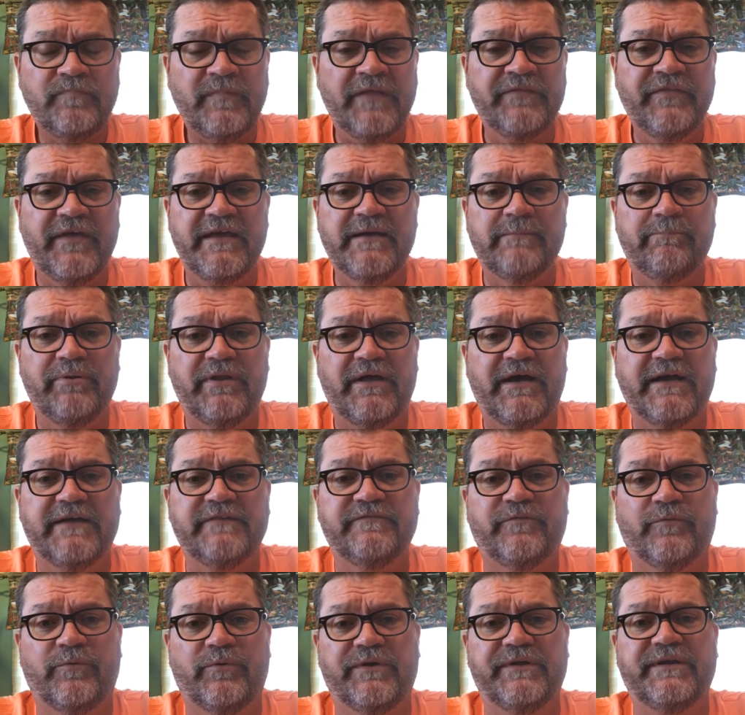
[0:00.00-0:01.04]
they applied
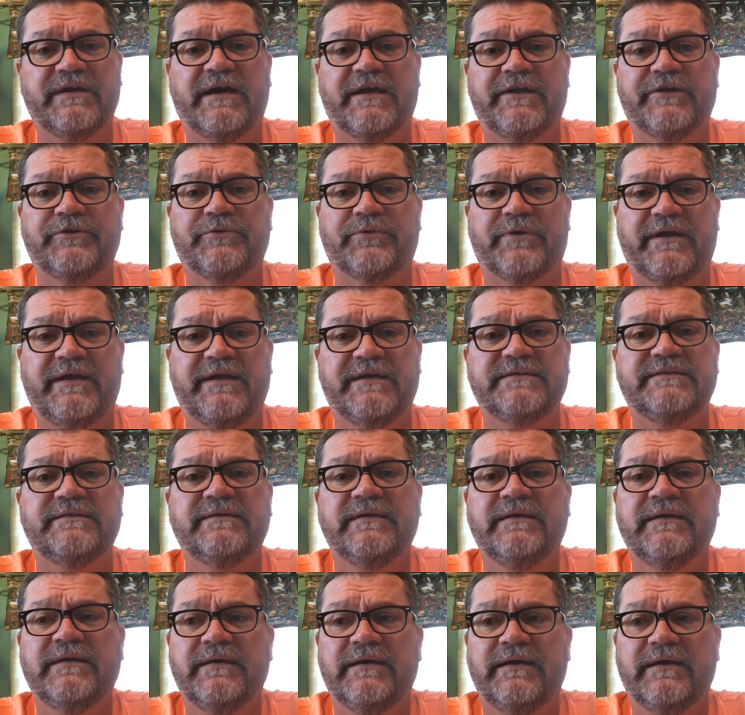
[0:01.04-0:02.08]
for and got a grant
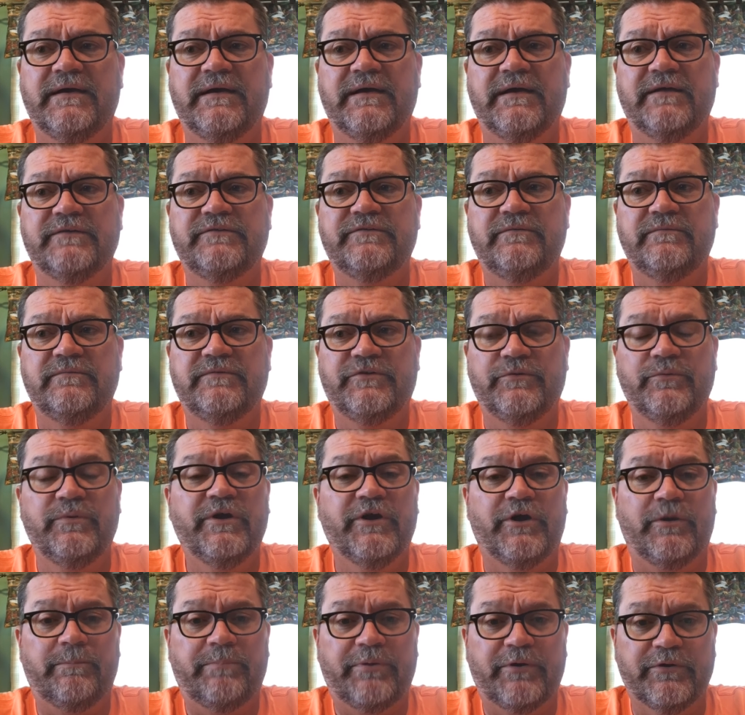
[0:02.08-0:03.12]
to
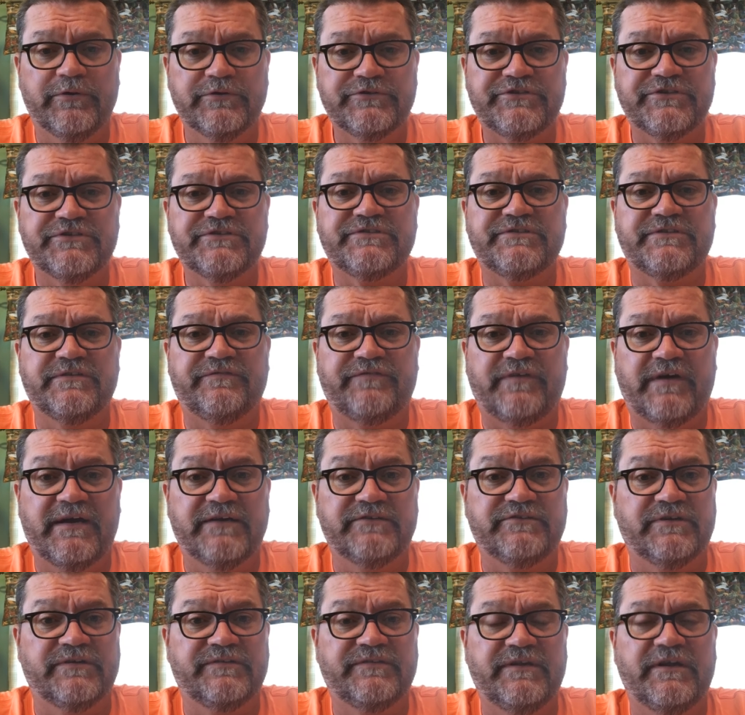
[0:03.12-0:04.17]
help purchase the fire
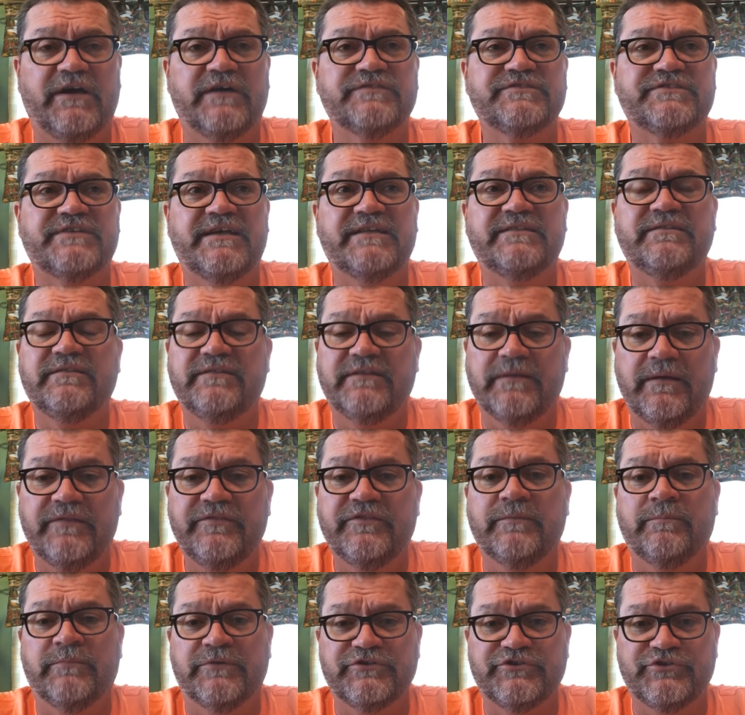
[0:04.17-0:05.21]
truck that offset
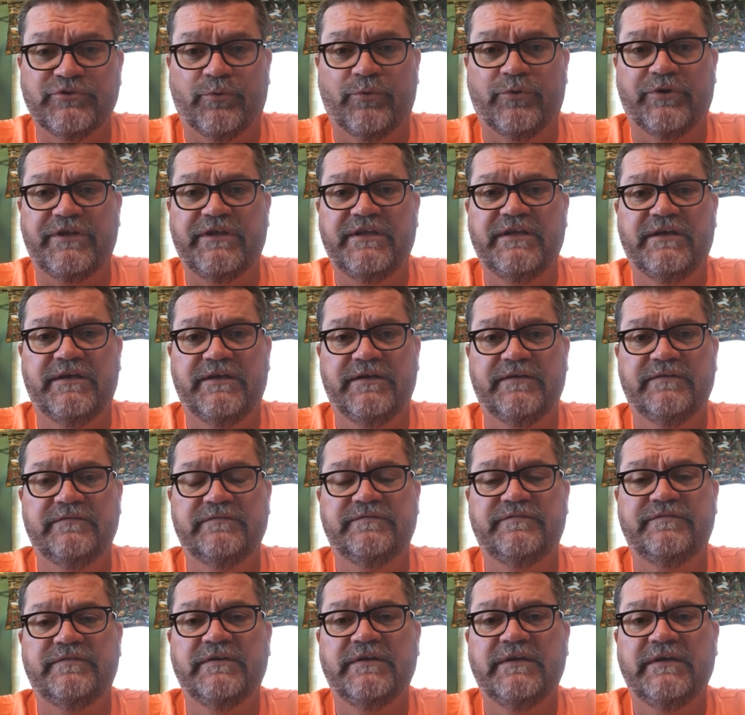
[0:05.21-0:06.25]
the majority
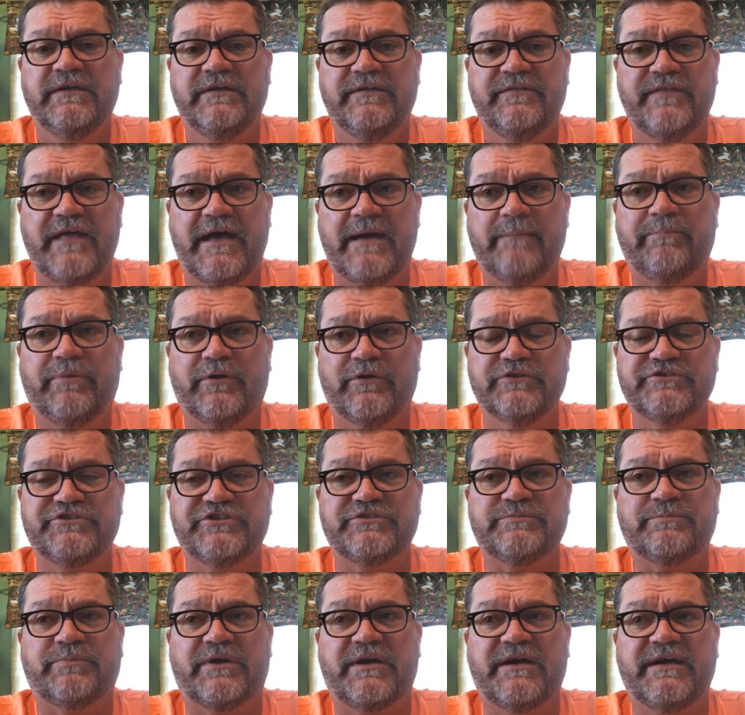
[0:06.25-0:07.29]
of that
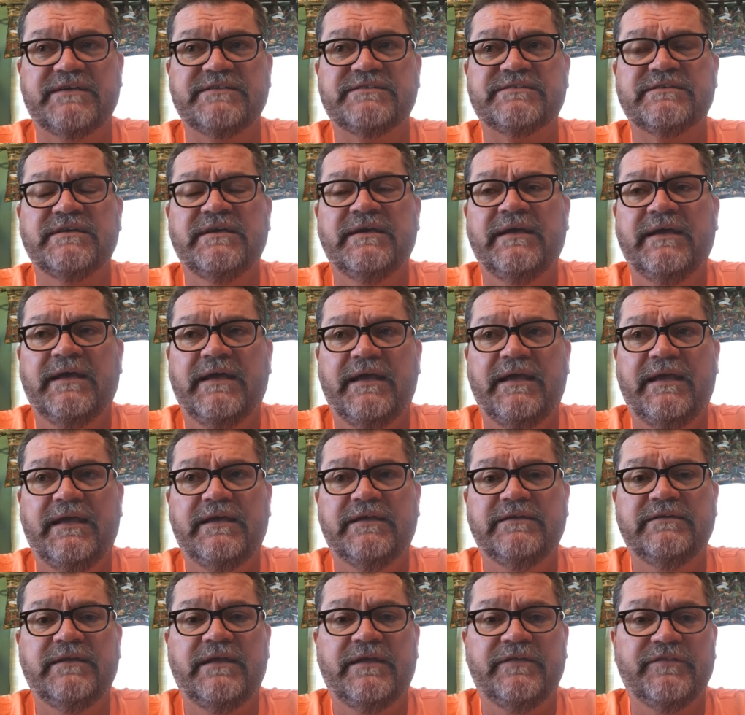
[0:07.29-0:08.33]
purchase price.
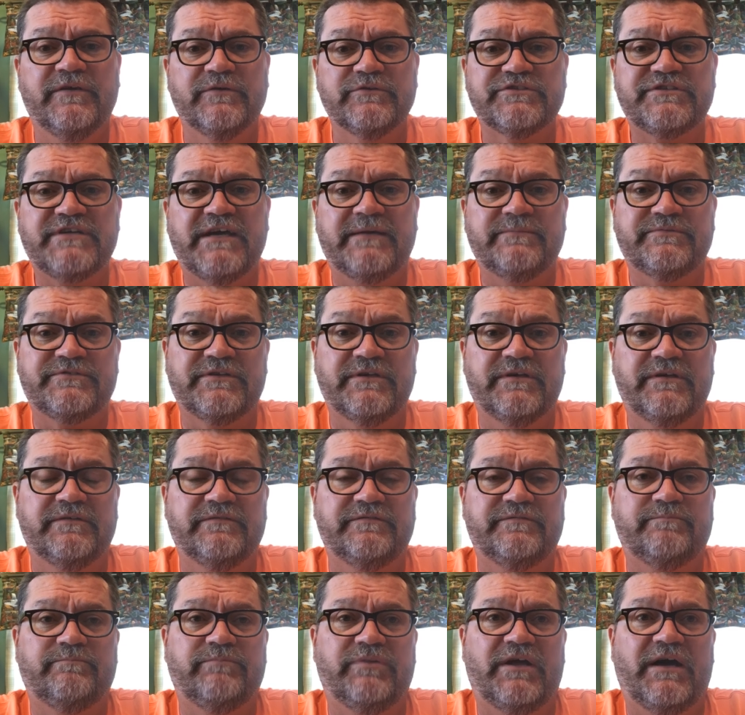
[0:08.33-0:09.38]
And those types
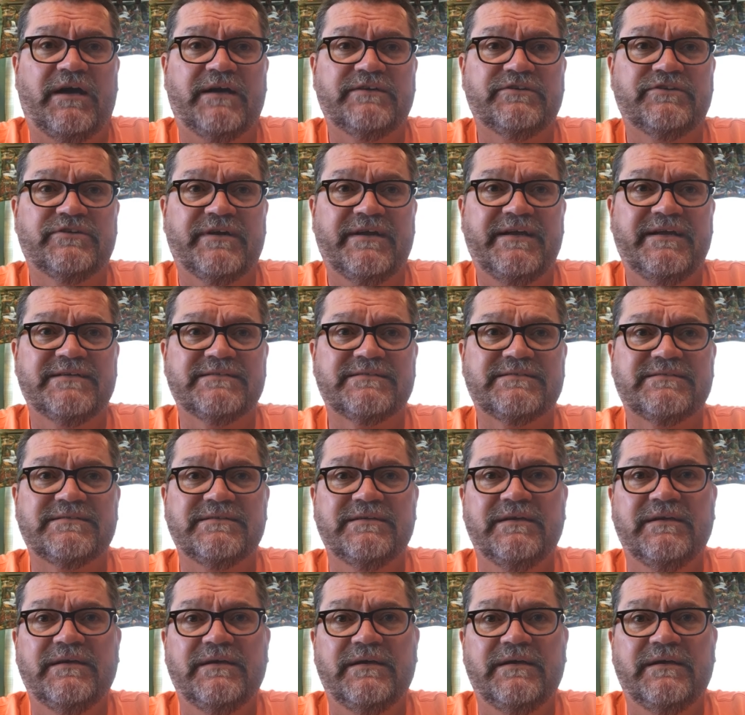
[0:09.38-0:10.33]
of block grants,